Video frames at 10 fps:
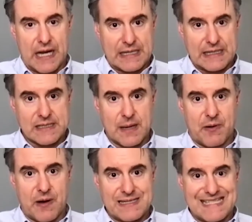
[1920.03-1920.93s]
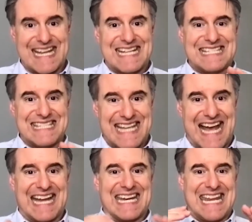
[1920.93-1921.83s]
at these upgrades. It's
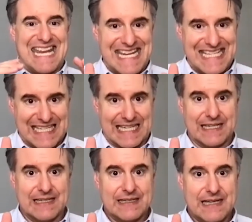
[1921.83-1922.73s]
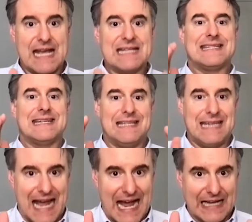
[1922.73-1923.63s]
not easy. It's
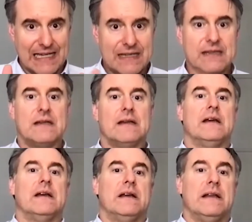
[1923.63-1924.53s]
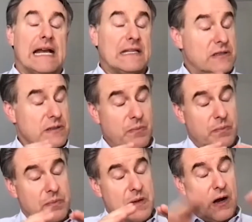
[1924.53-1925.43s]
not. That's
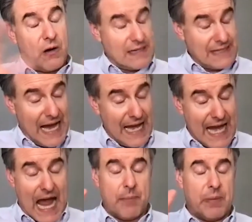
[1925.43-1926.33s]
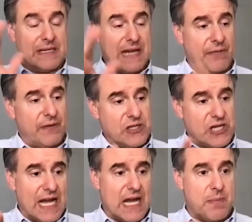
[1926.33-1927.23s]
across any app, but definitely
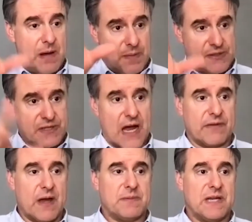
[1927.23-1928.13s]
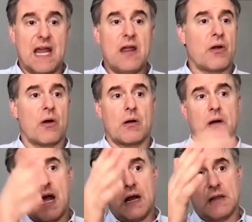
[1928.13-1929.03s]
JD PeopleSoft up to either
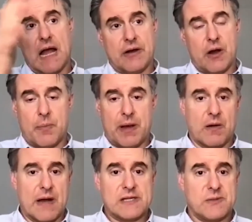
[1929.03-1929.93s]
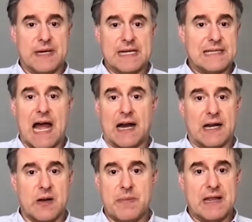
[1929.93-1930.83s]
Cloud ERP or NetSuite. It's not
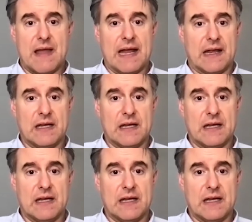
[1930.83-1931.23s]
going to be like,